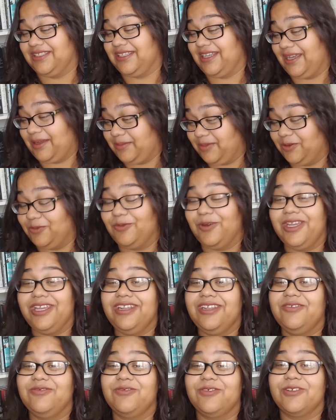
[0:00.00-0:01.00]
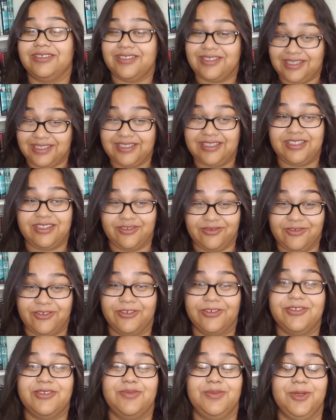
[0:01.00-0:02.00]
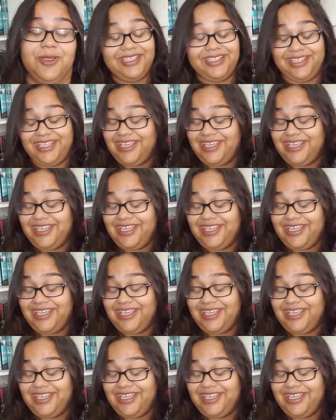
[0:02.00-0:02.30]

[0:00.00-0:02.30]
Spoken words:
I've been waiting for it since the first book.